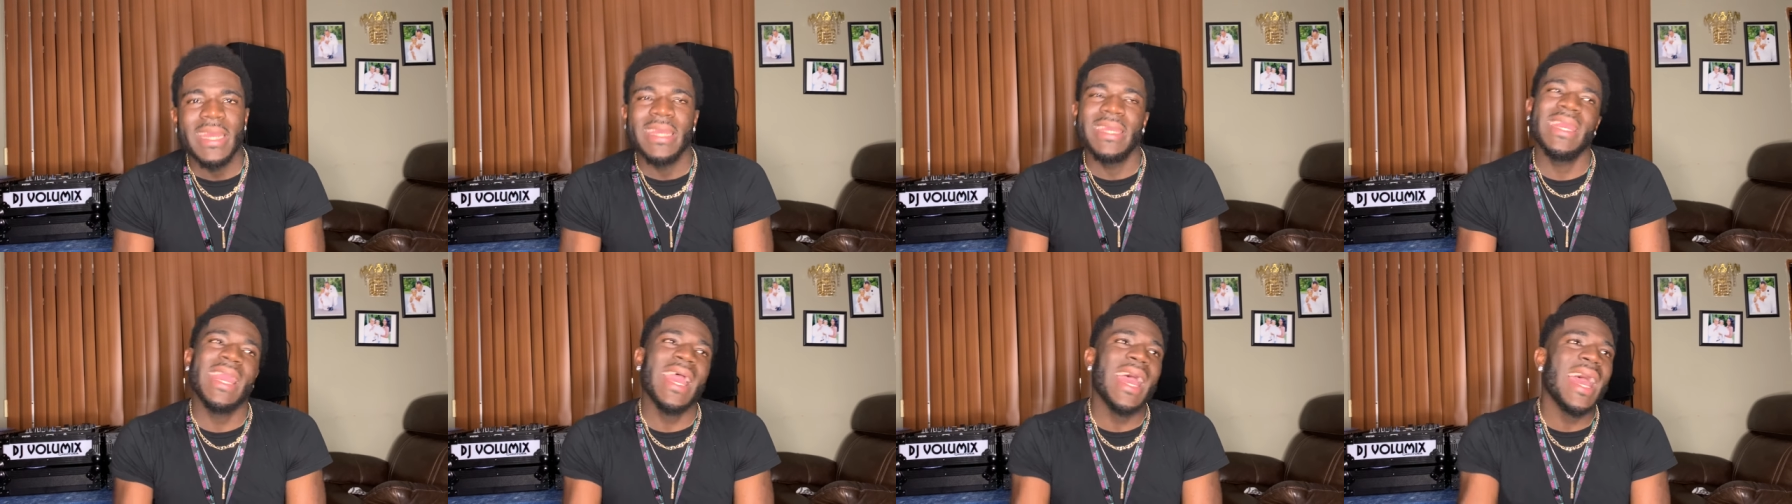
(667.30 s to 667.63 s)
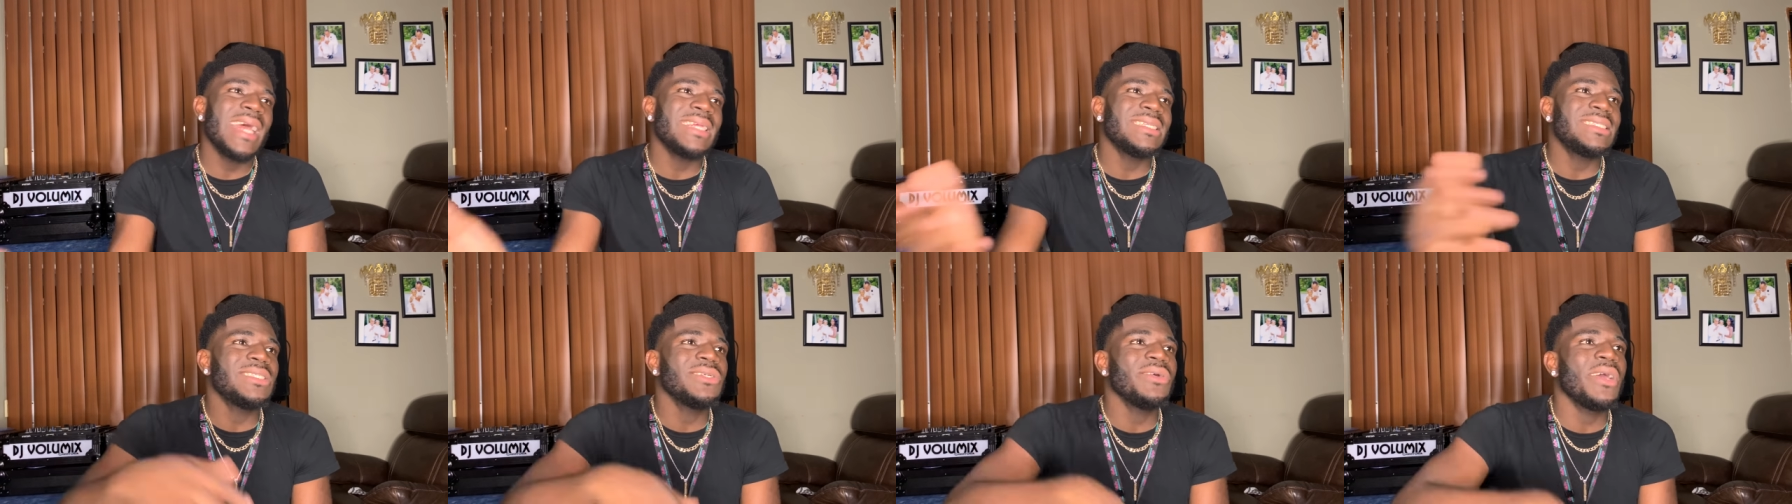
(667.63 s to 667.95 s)
Yeah, I
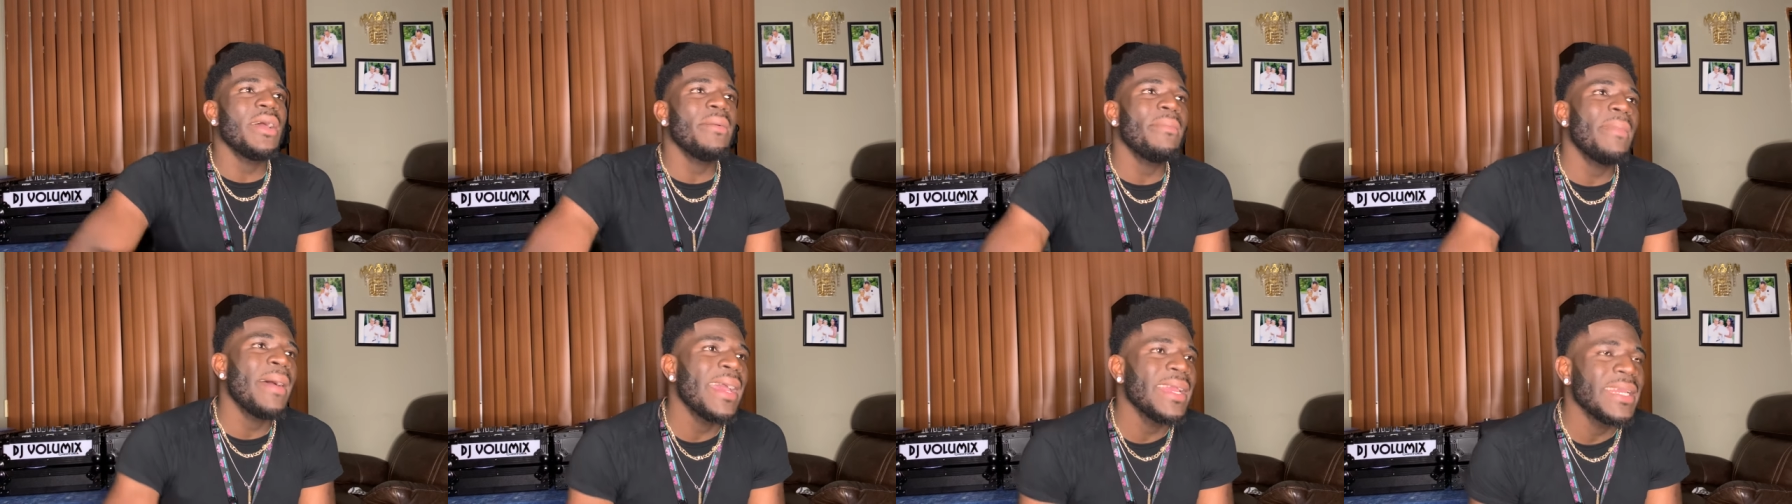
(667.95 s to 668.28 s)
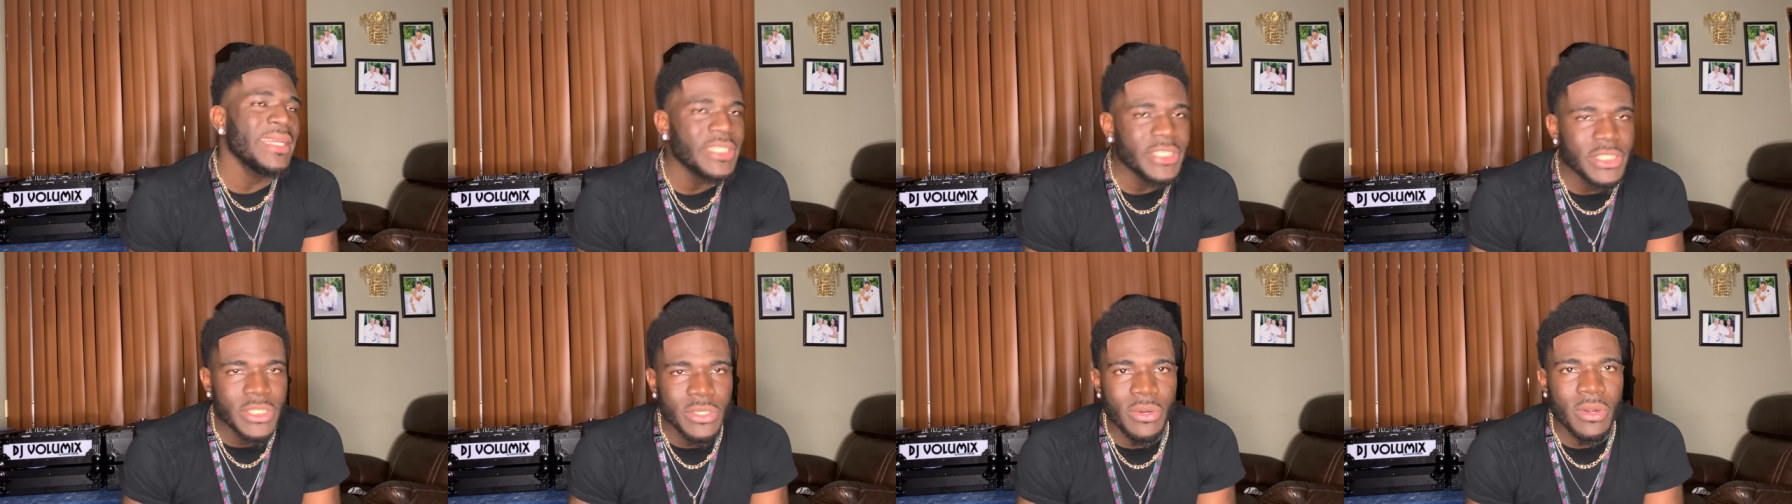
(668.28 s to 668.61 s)
still have my
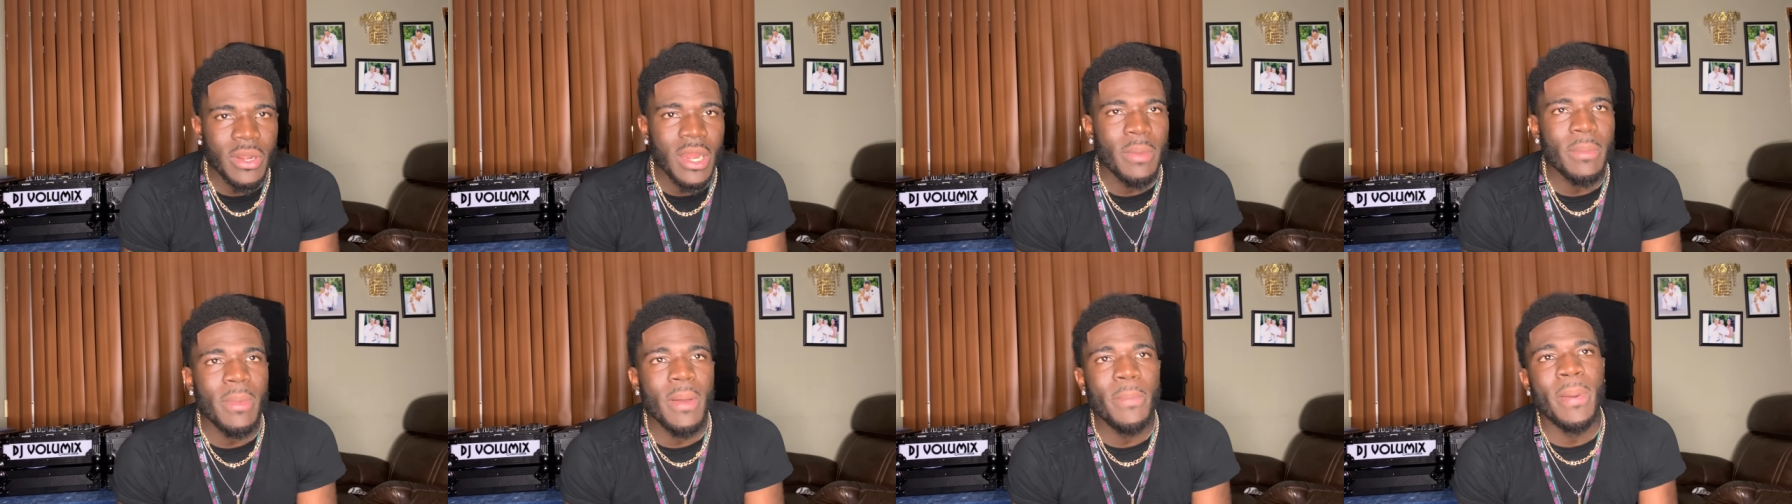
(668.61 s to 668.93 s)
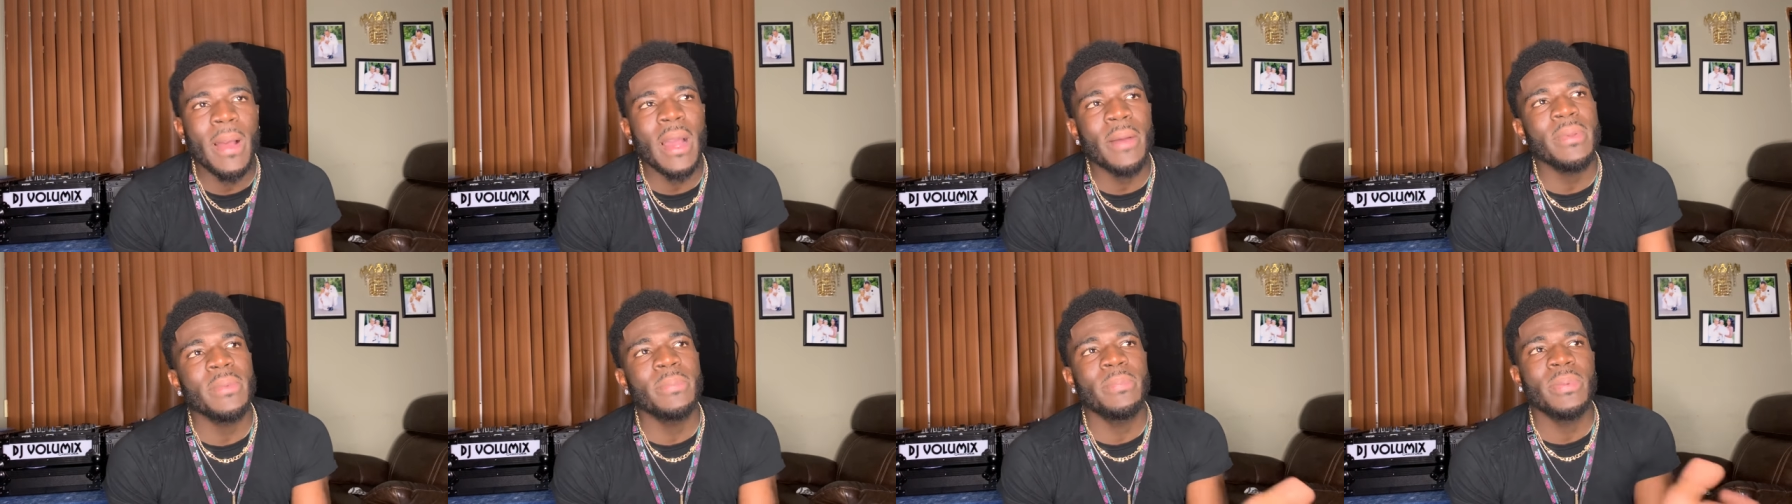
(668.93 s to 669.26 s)
Instagram. I
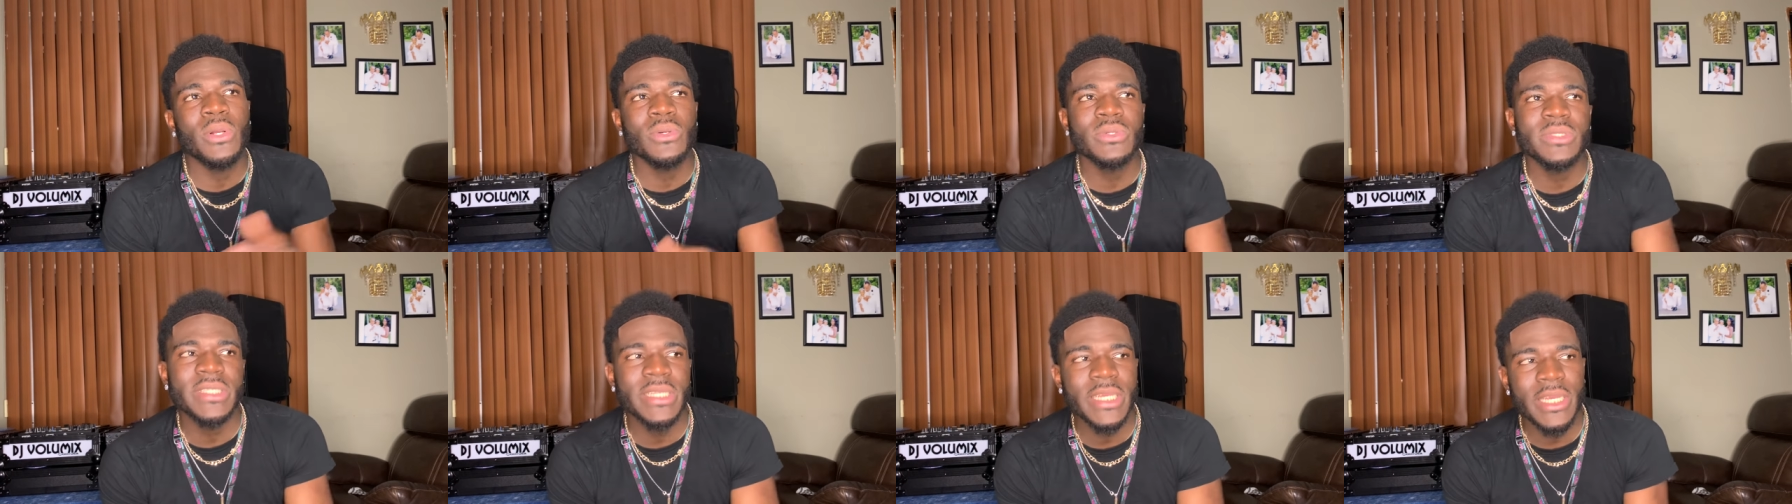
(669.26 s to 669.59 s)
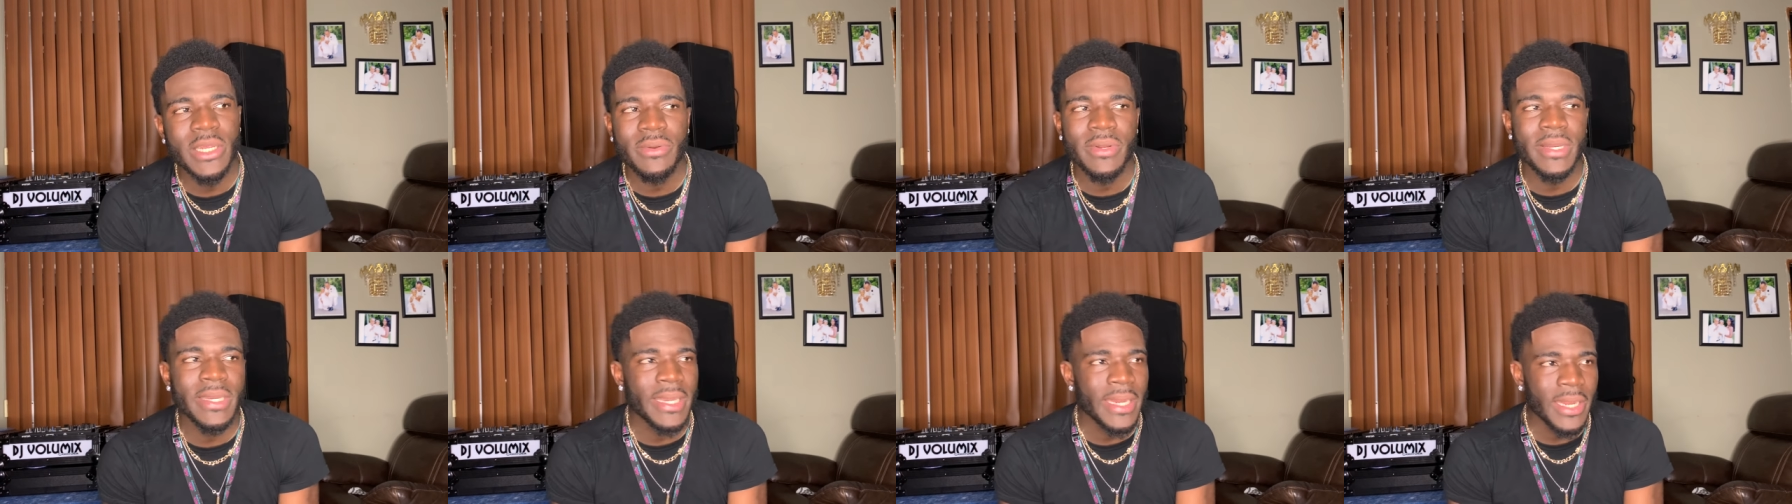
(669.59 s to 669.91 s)
probably post
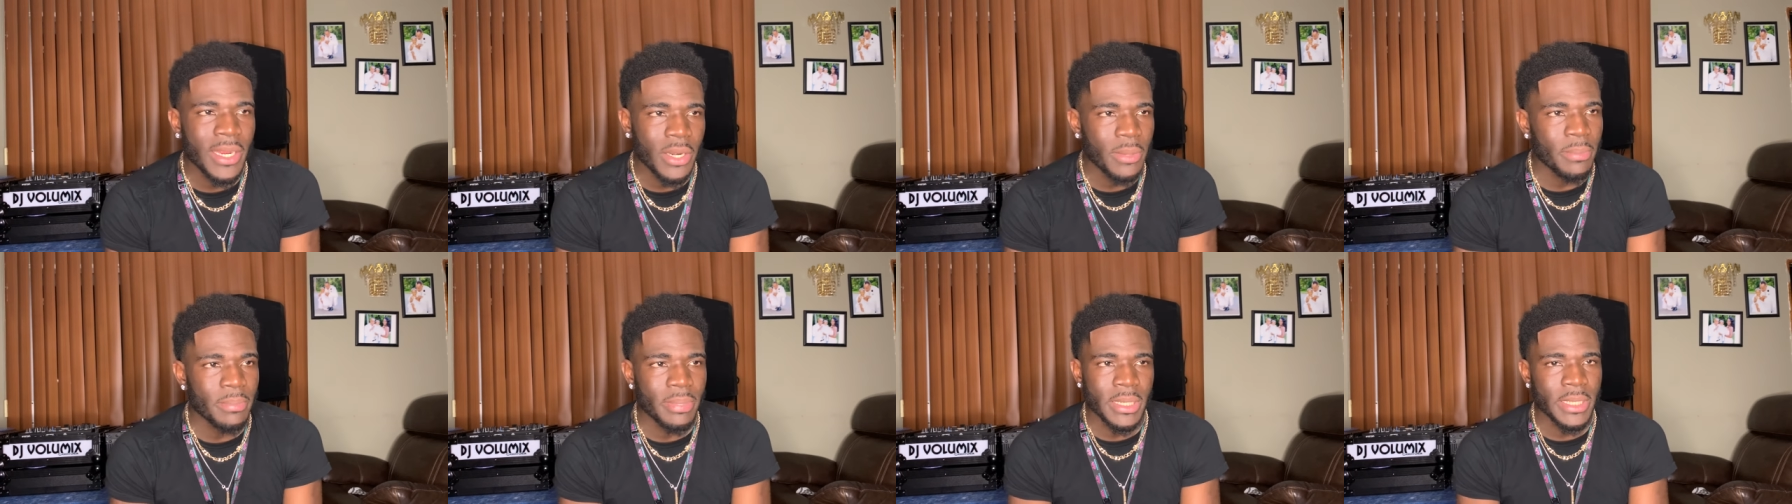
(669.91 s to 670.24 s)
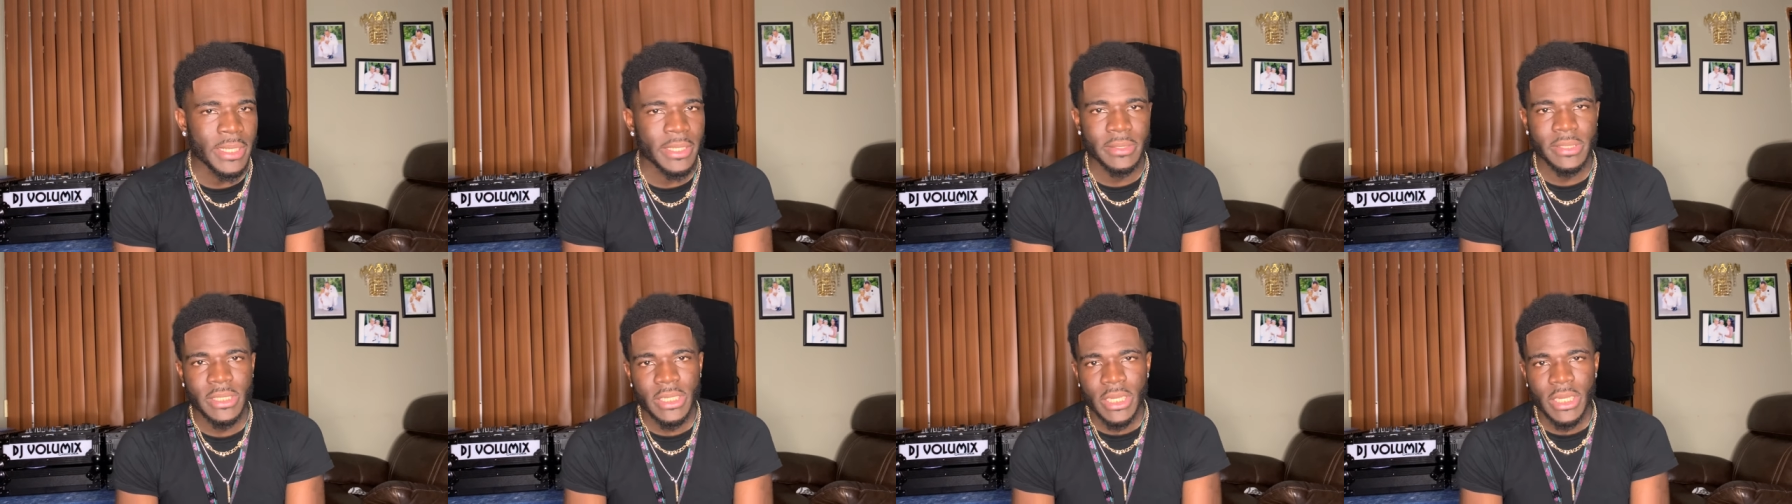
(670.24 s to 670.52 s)
here and there, but